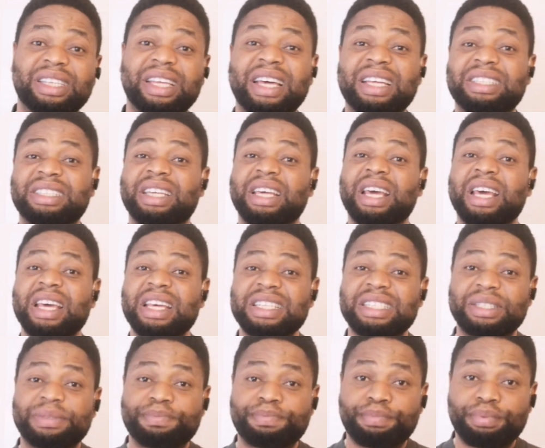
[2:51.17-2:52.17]
it has
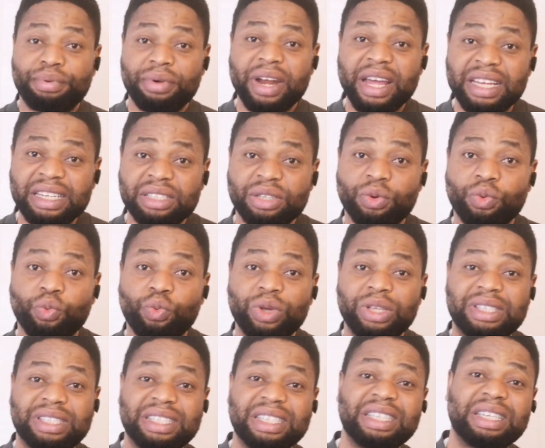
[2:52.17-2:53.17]
spread
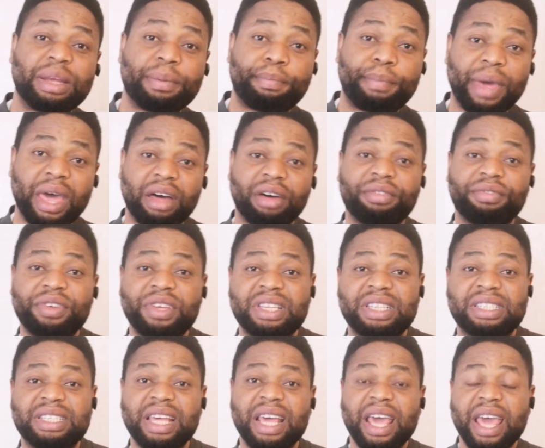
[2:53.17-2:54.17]
within the
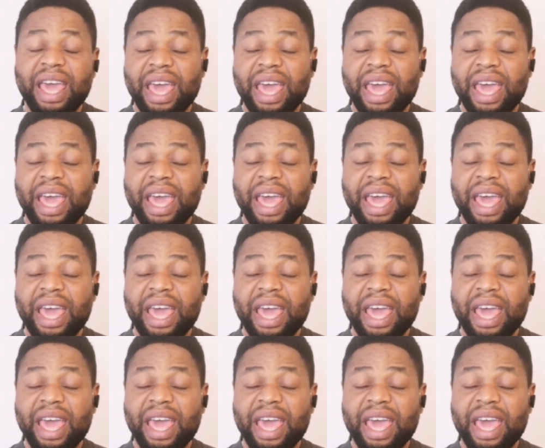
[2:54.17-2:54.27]
pelvis